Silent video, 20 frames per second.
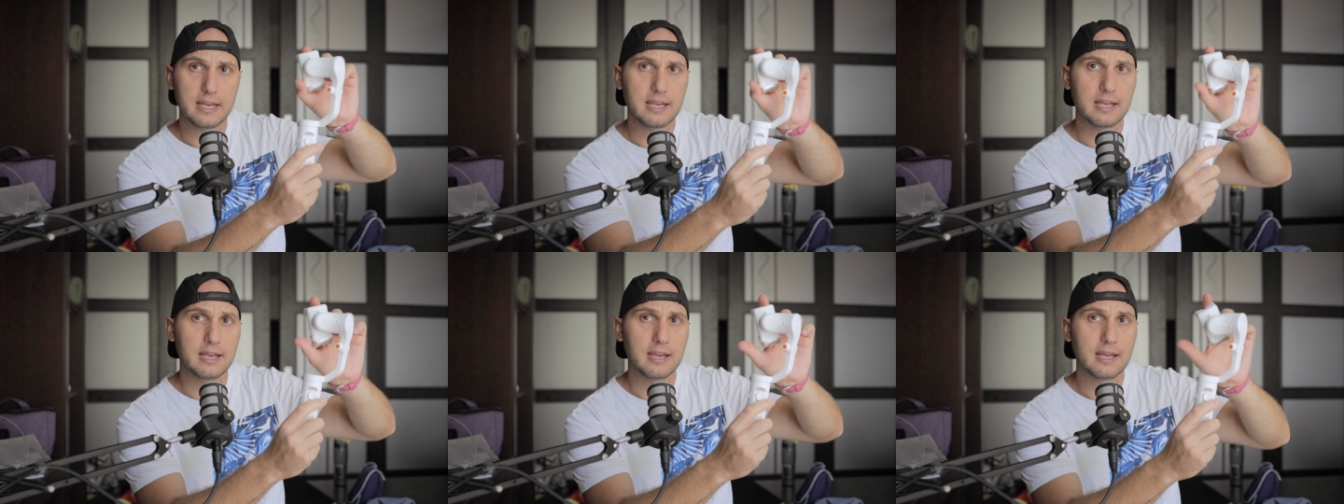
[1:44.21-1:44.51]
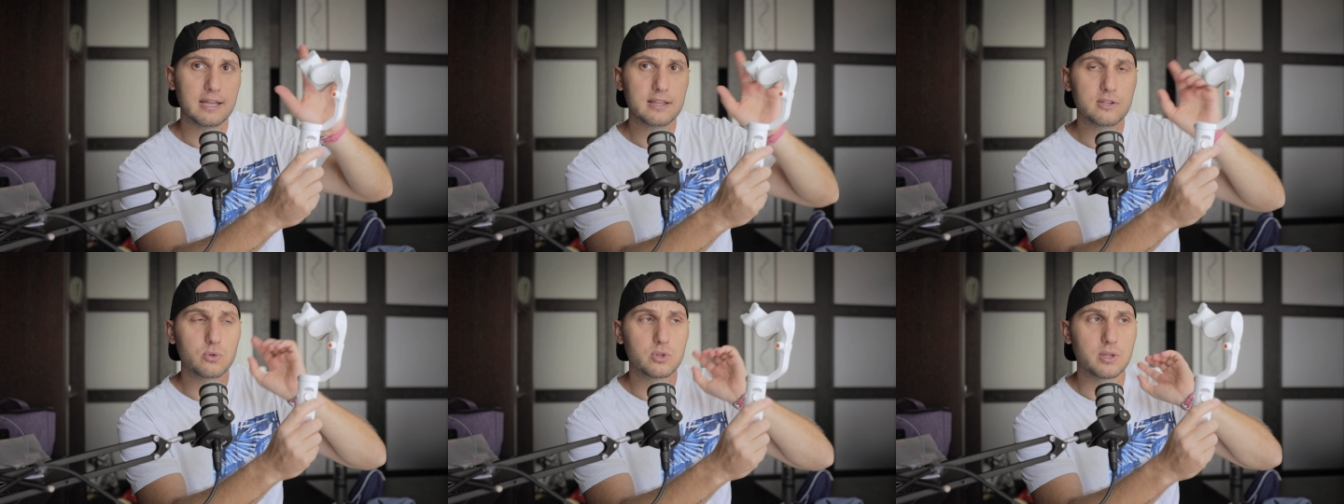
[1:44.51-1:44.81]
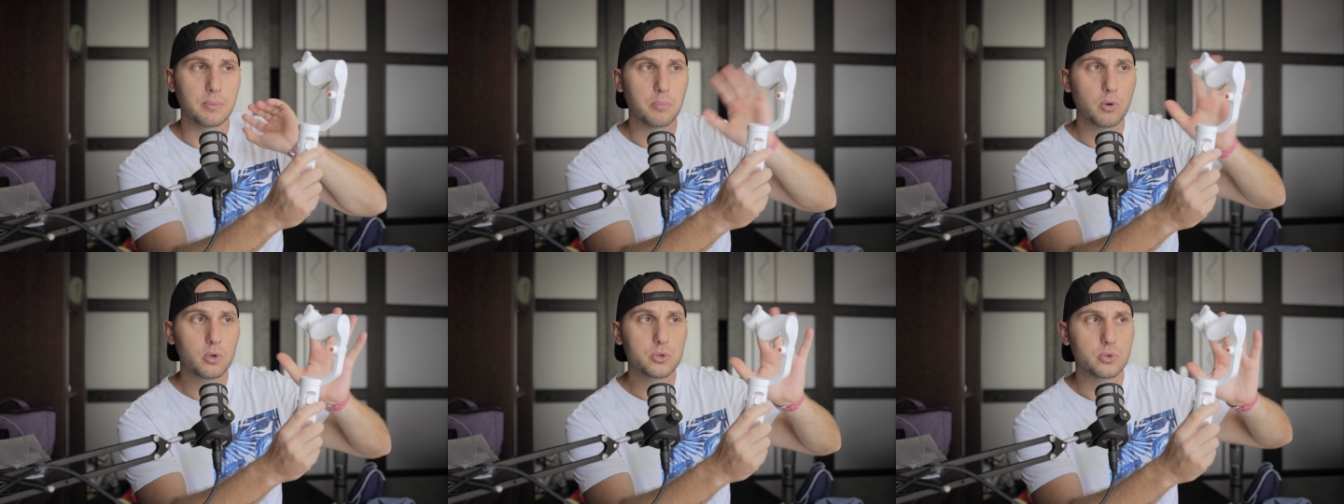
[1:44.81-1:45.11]
they can handle
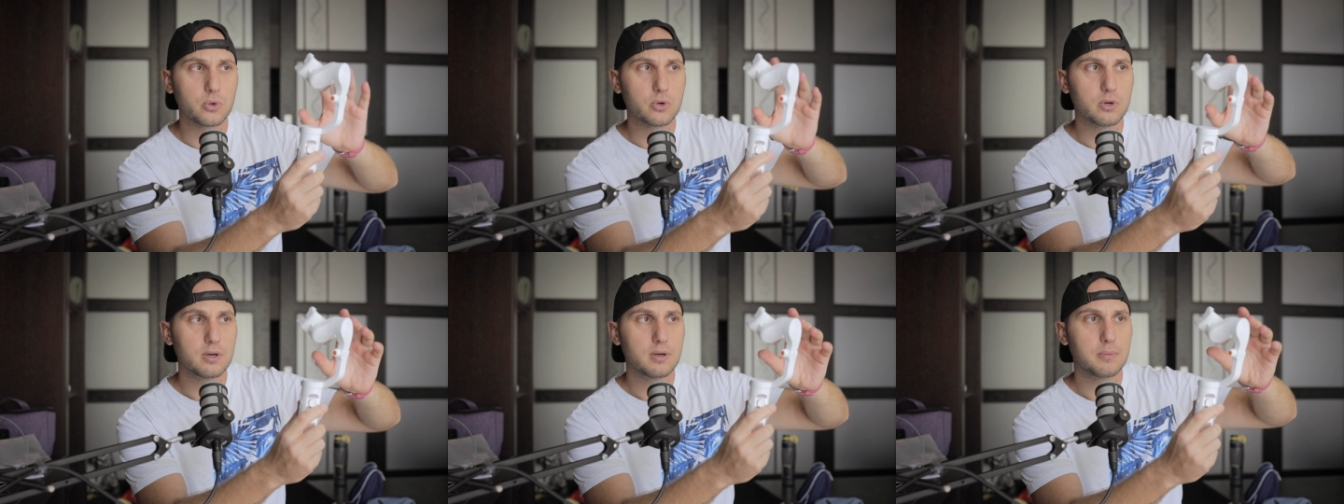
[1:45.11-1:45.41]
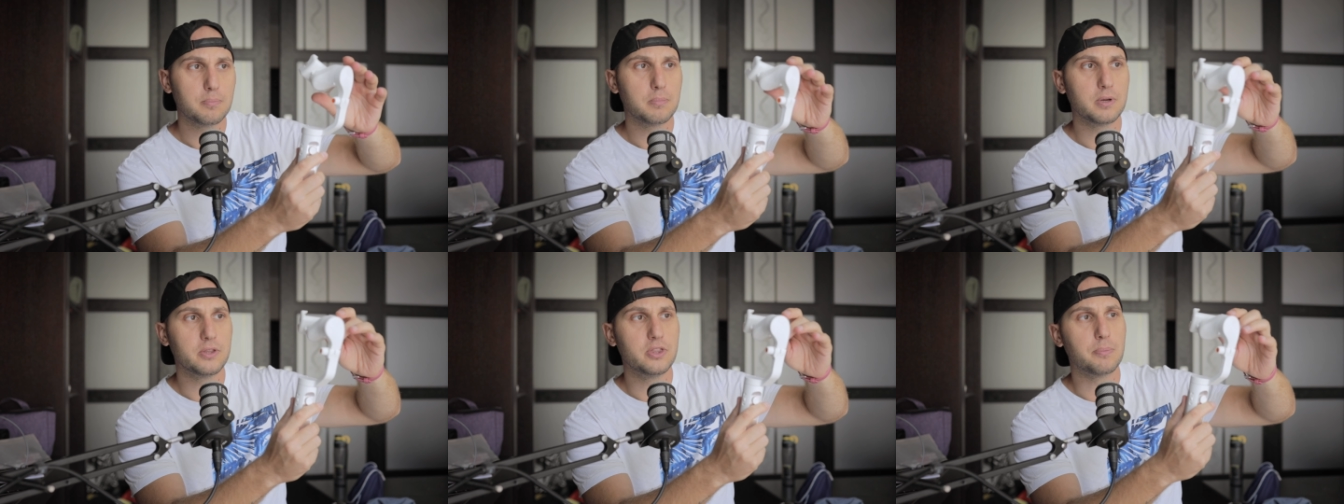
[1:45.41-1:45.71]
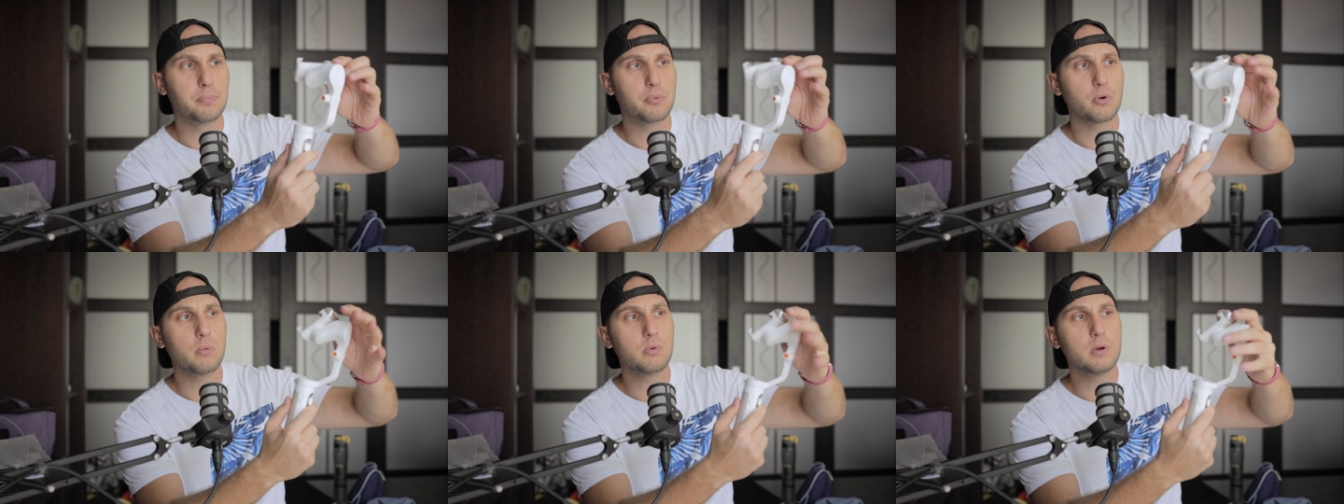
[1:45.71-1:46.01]
the motor, but
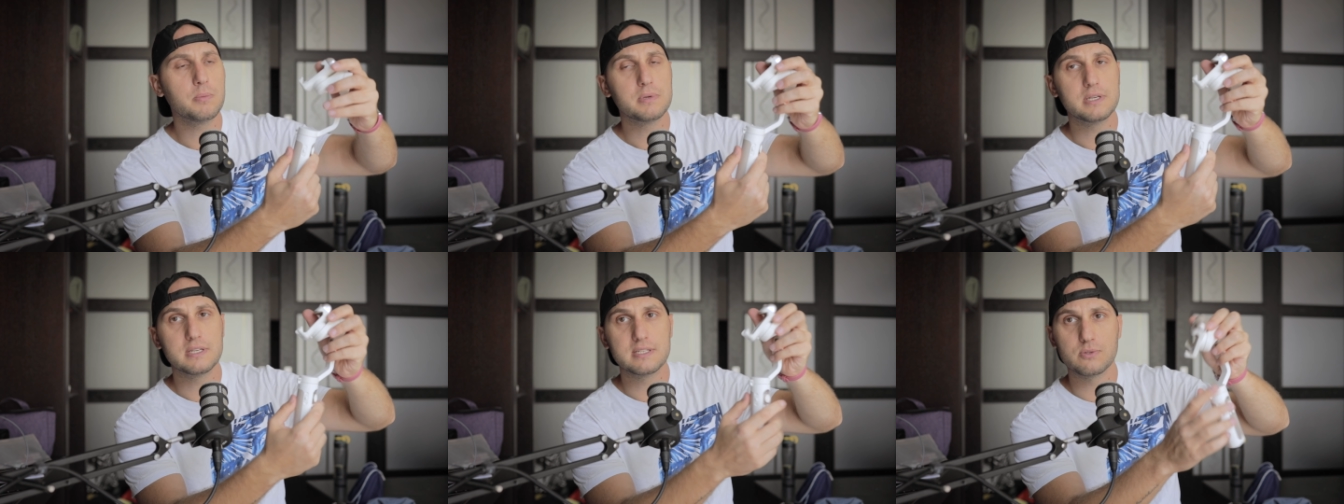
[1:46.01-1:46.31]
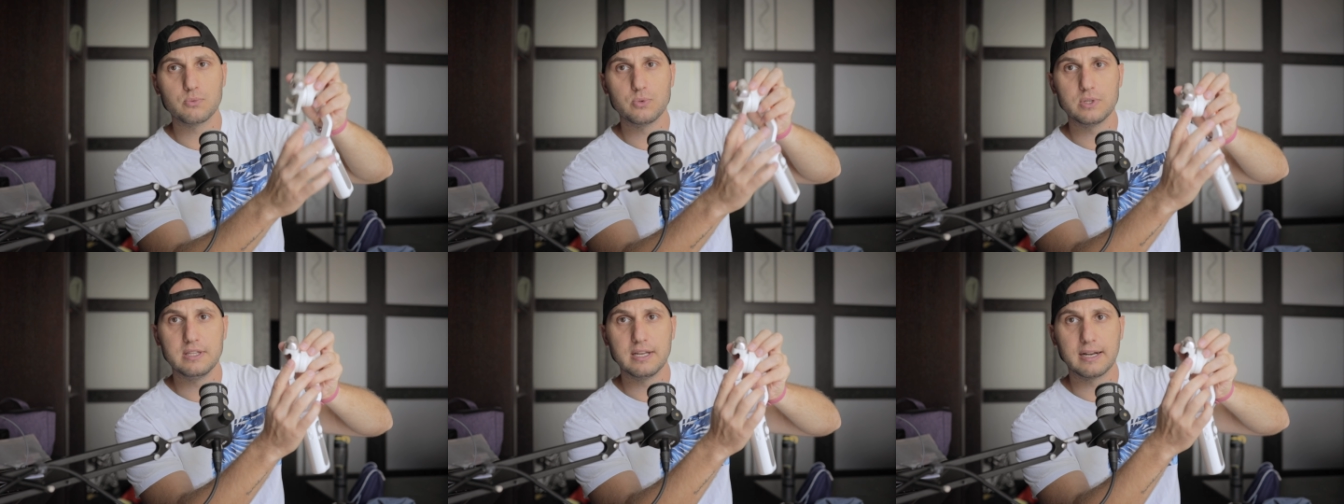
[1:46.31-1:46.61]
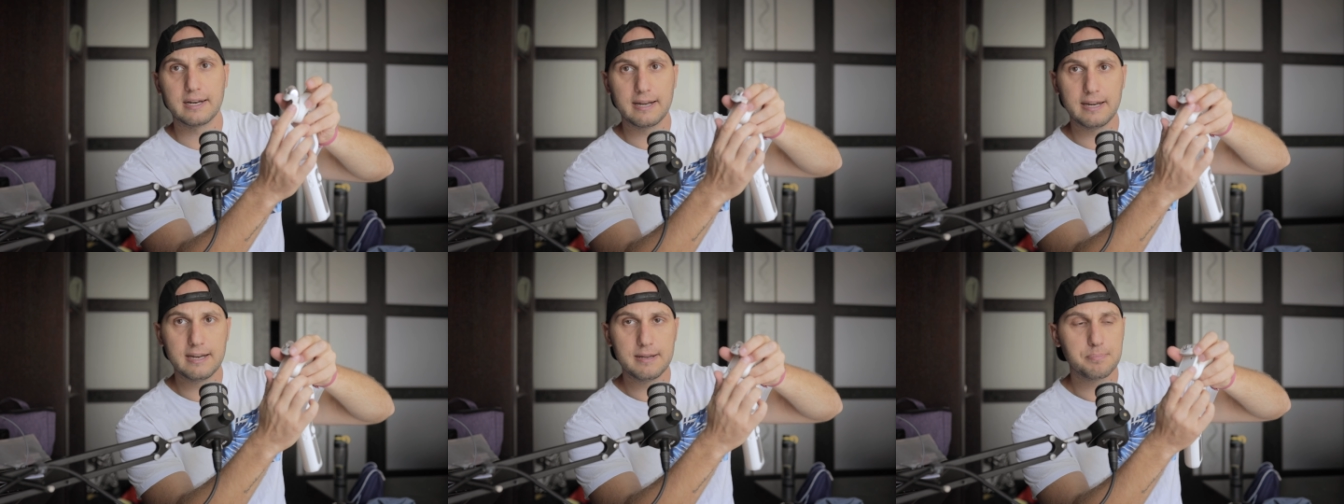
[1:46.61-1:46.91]
the problem is with
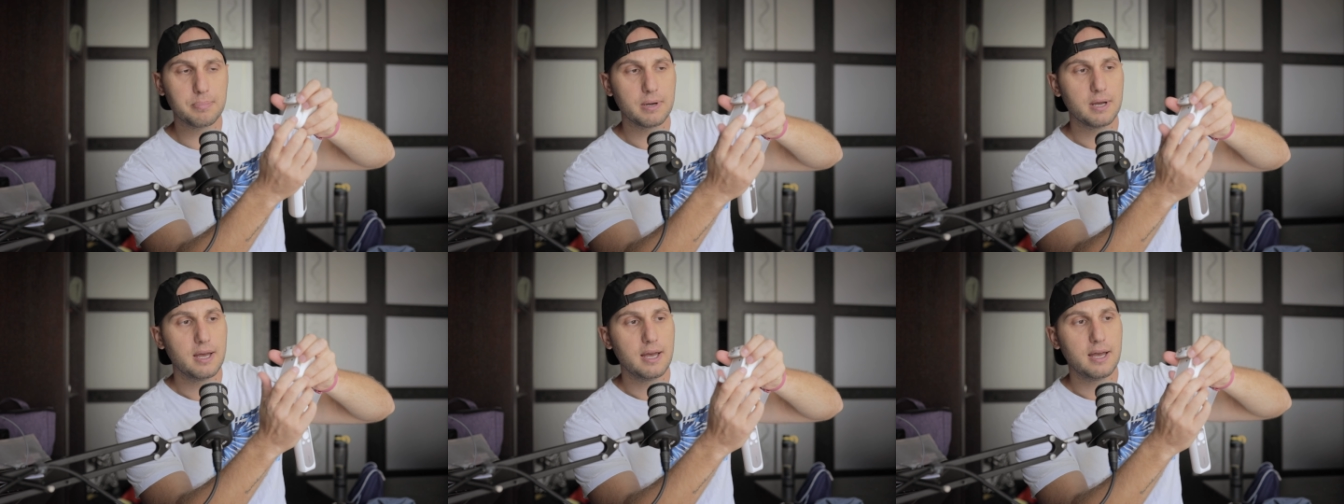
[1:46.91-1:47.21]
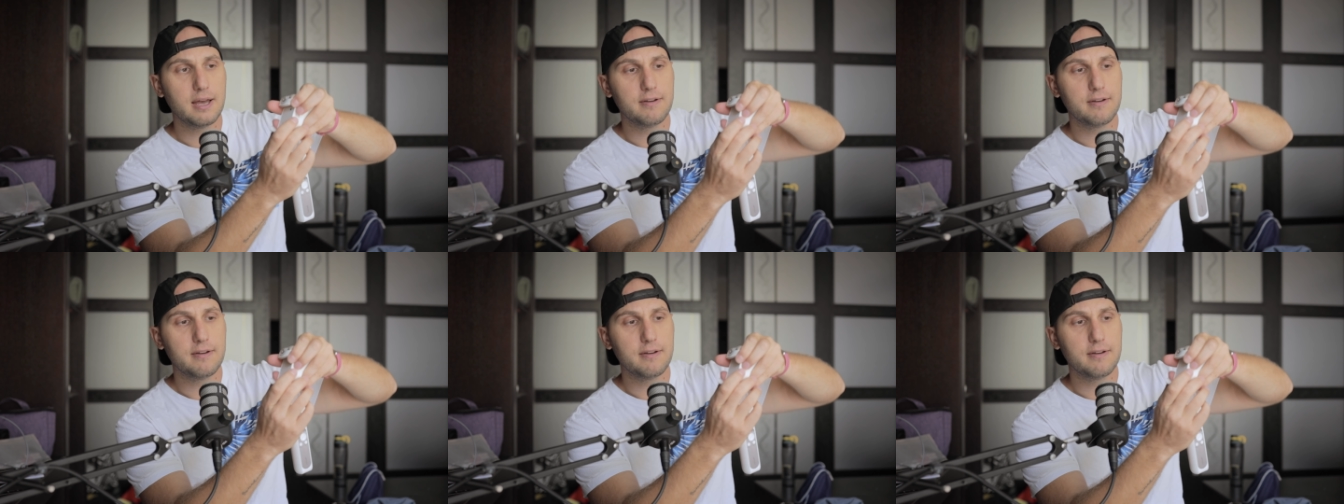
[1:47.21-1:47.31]
the clip.